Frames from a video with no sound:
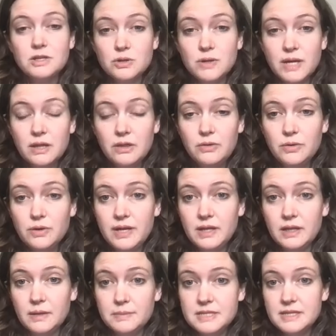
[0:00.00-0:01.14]
During a lunar
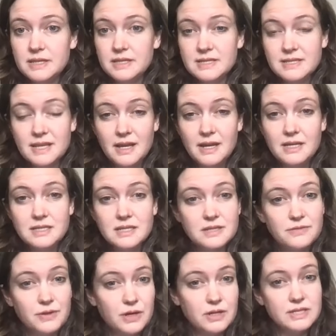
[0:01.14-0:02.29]
eclipse, the sun is
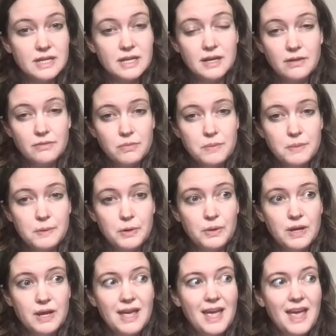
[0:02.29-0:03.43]
as far as it can get from the
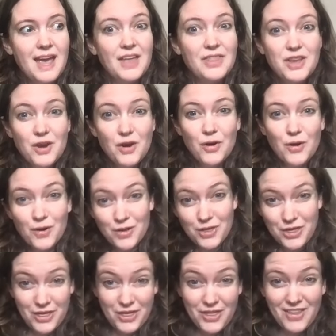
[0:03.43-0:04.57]
moon, and the earth
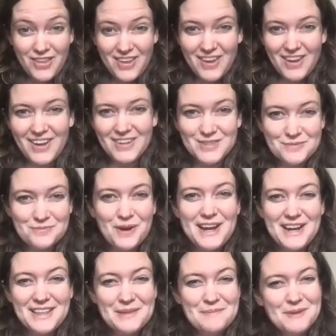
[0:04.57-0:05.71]
is
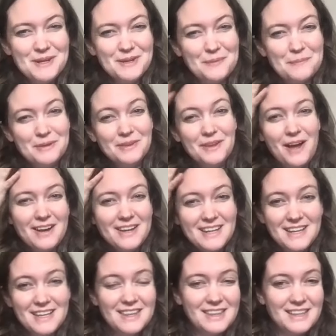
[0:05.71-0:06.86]
right in the middle,
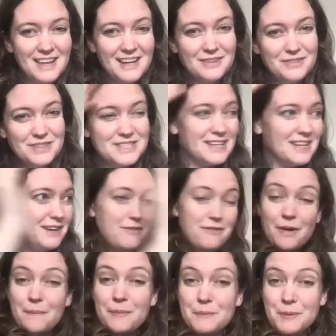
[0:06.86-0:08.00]
blocking the light of the sun
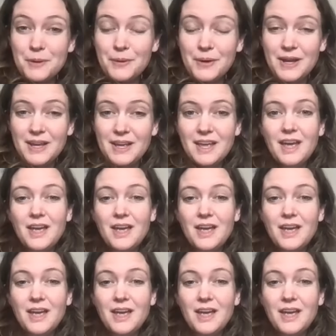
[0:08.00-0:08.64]
from the moon.